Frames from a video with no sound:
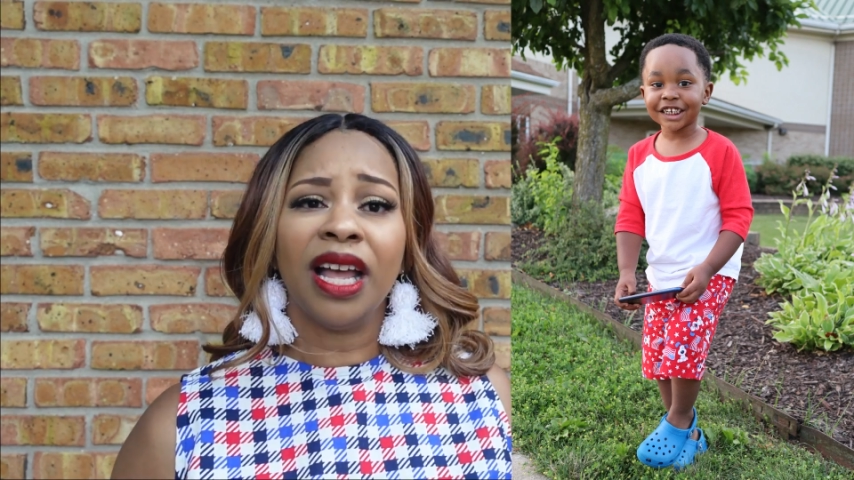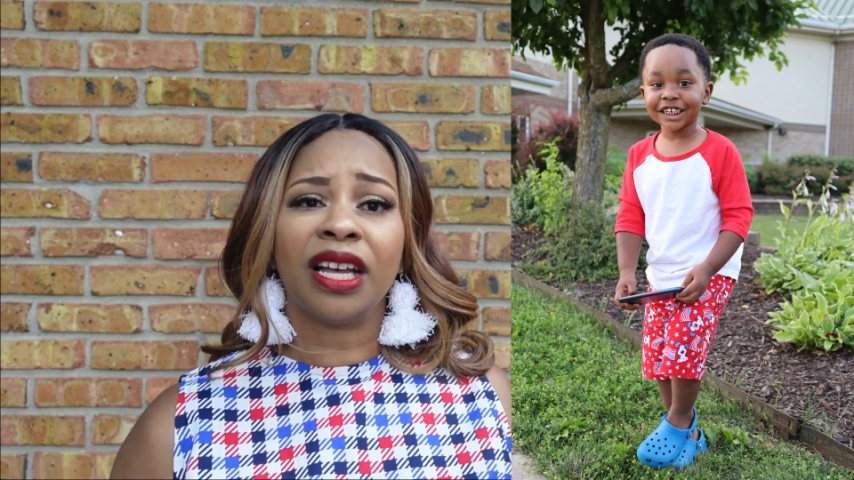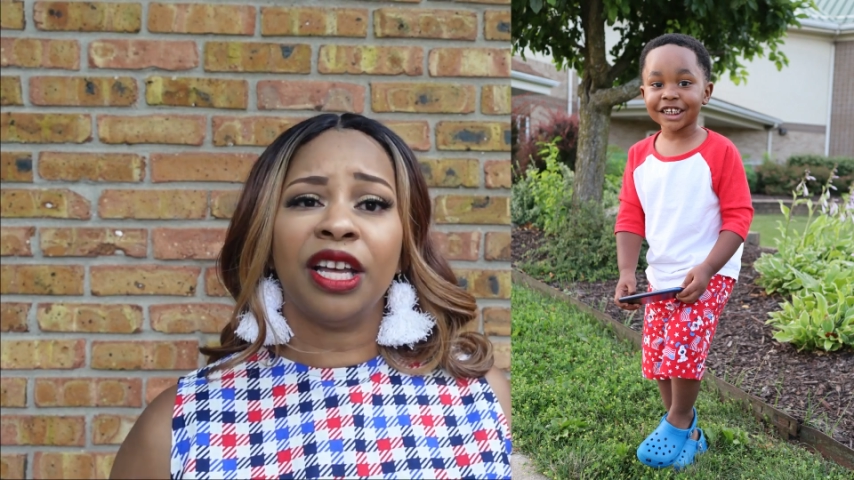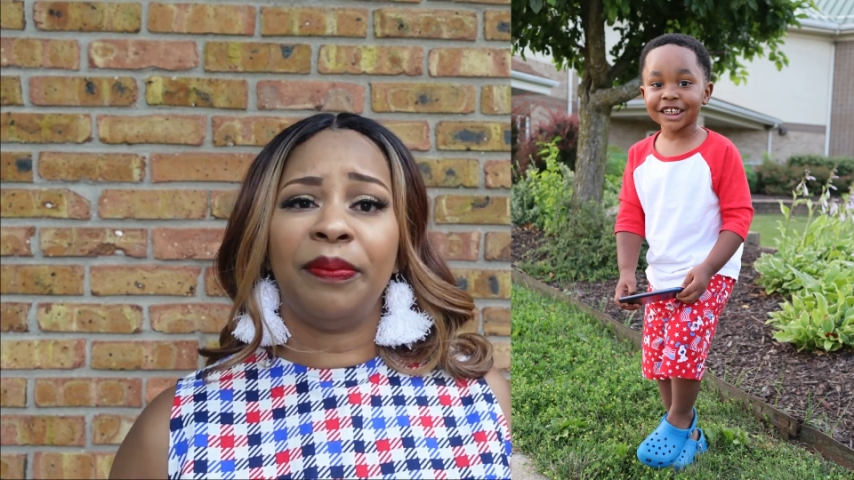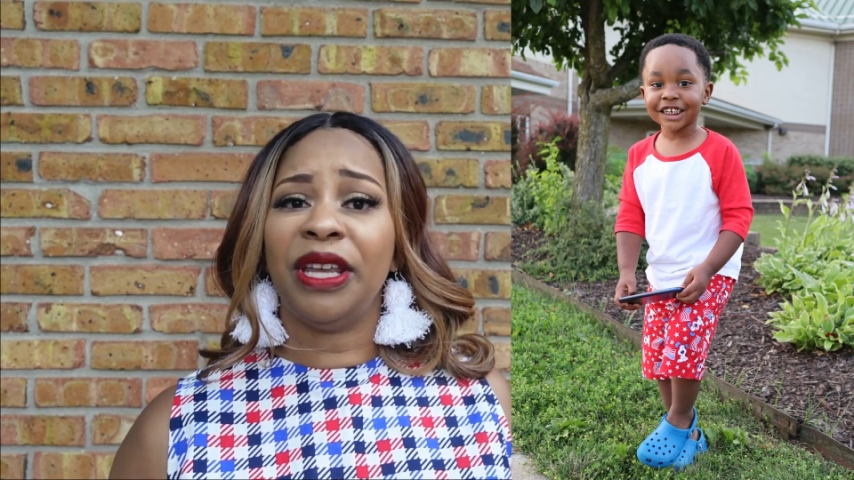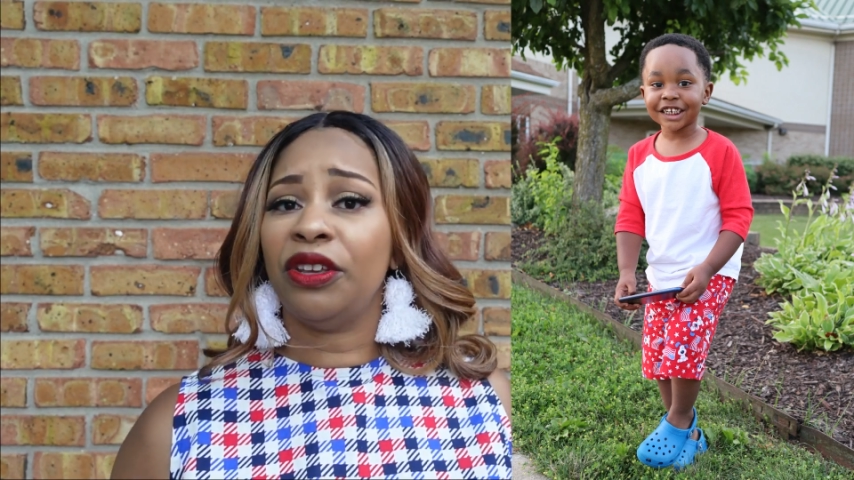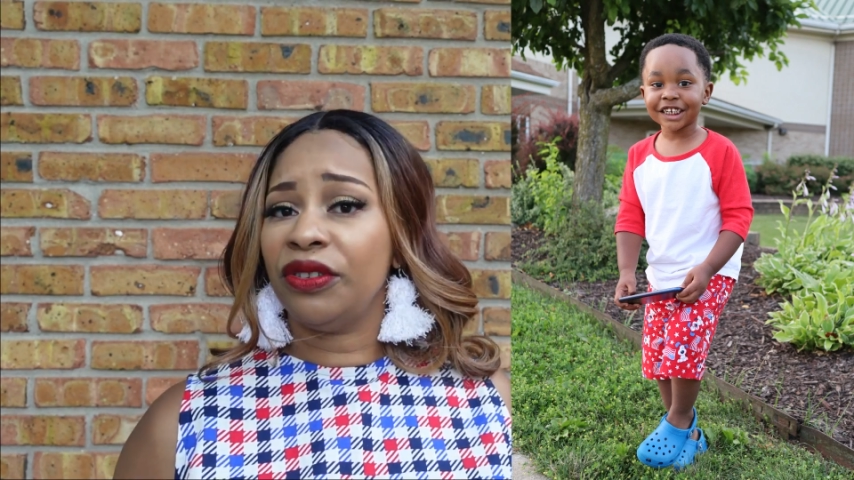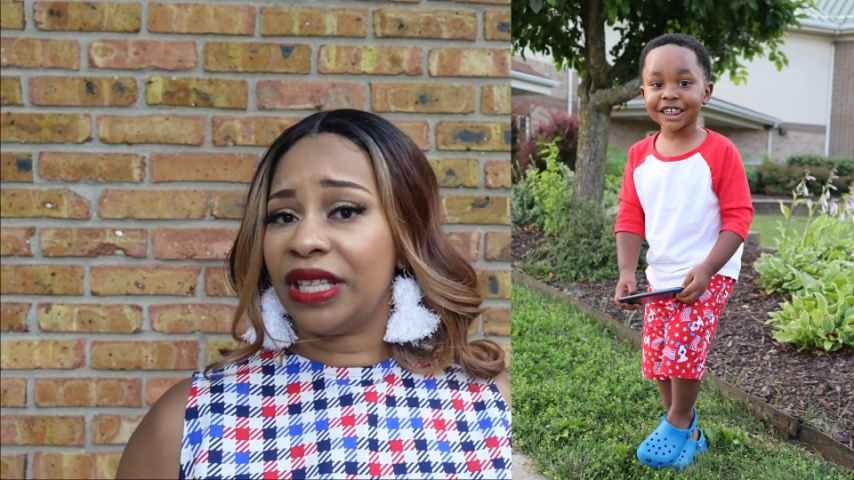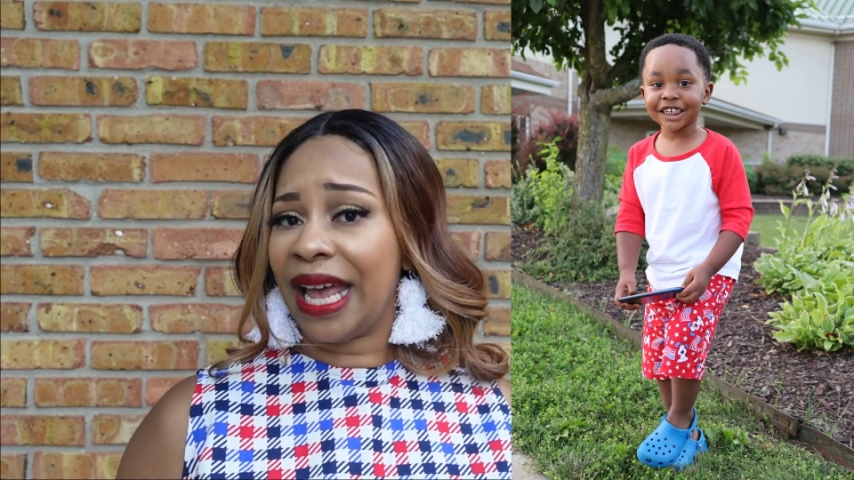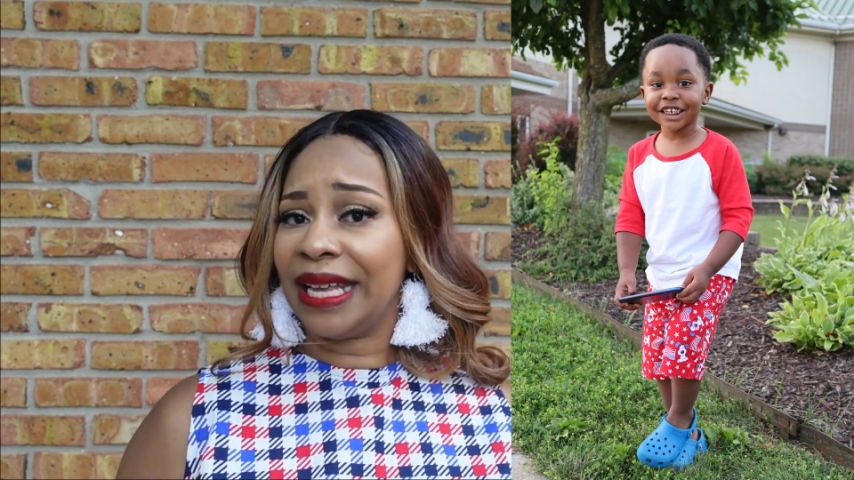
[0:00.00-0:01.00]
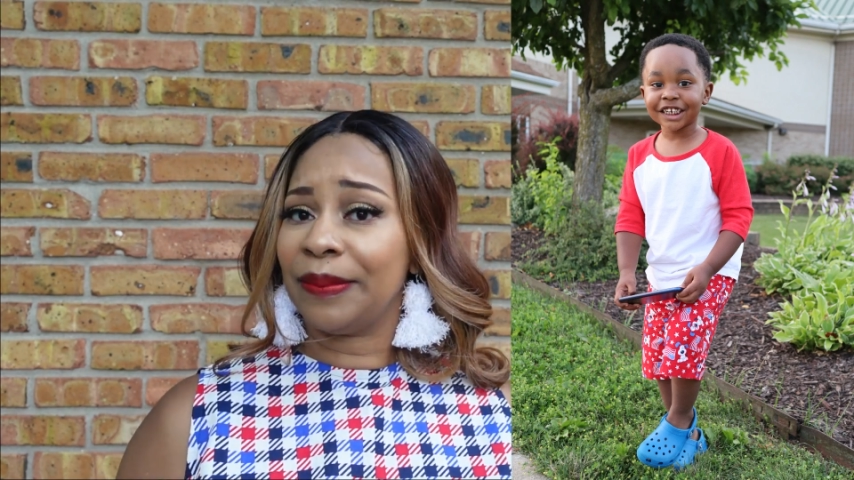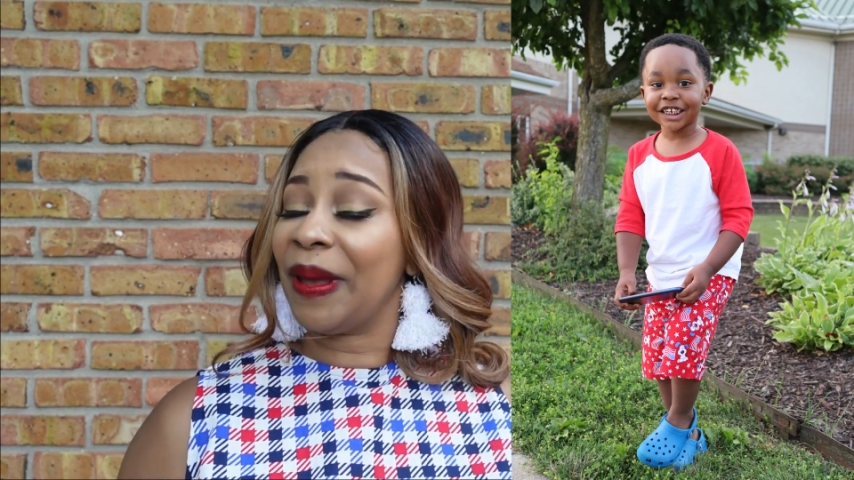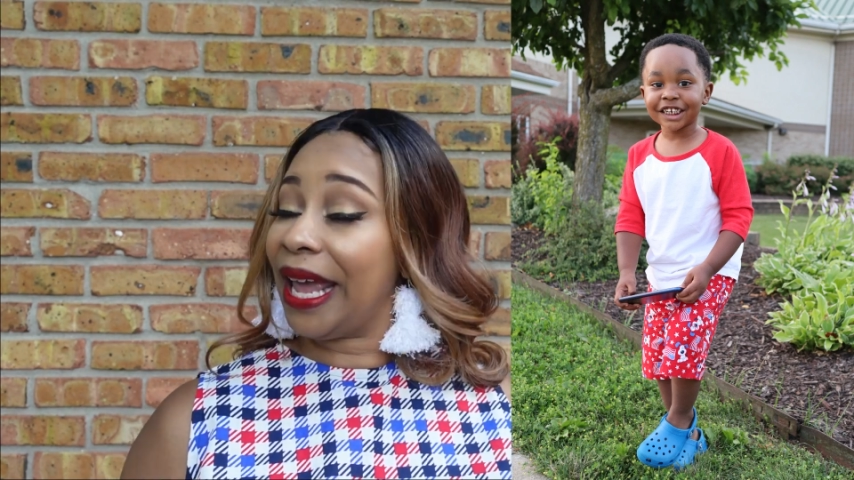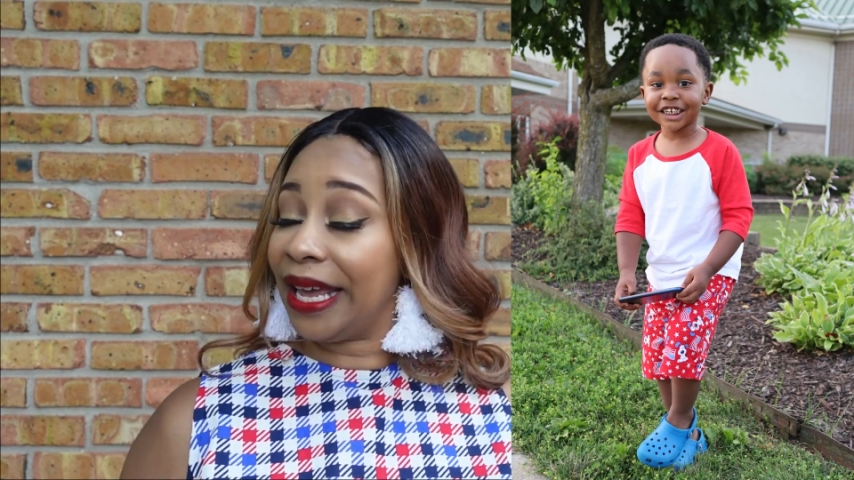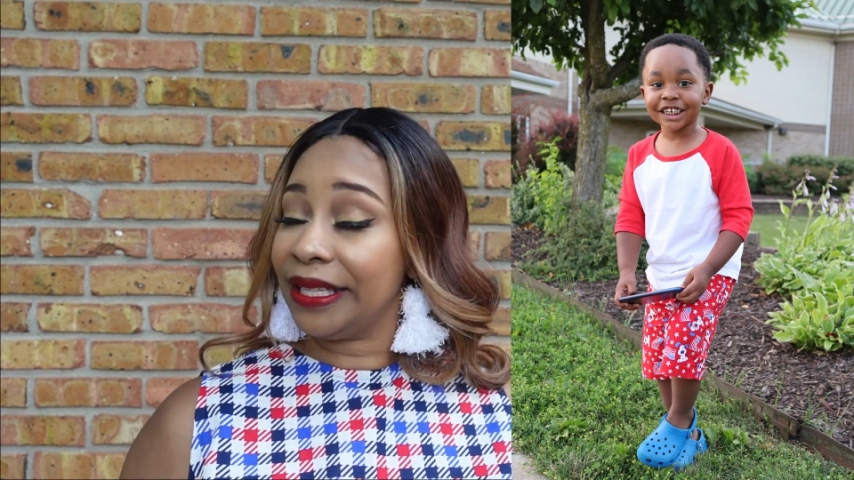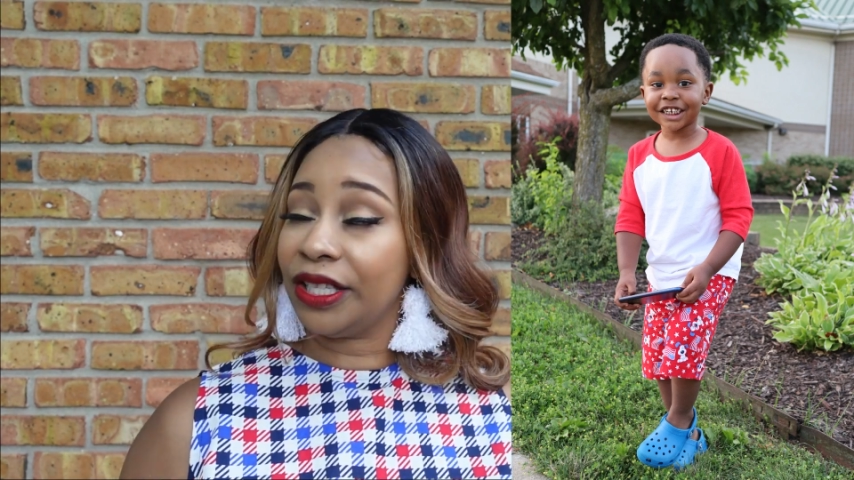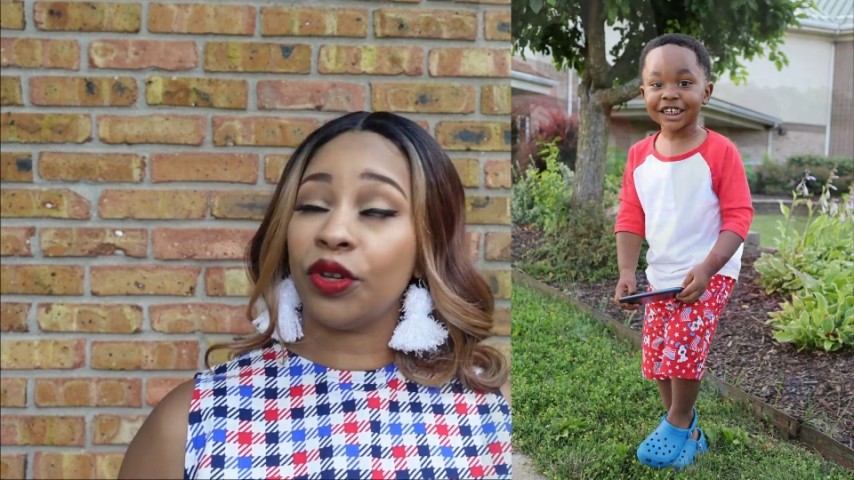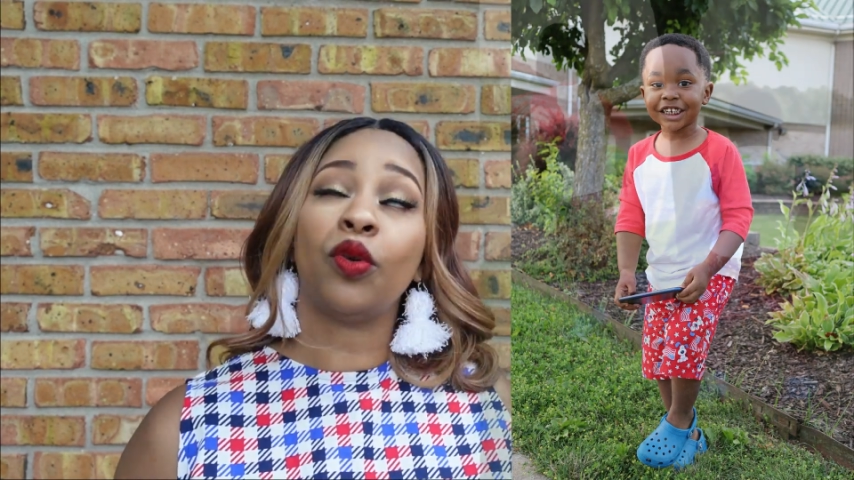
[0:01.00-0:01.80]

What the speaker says: could be used as pants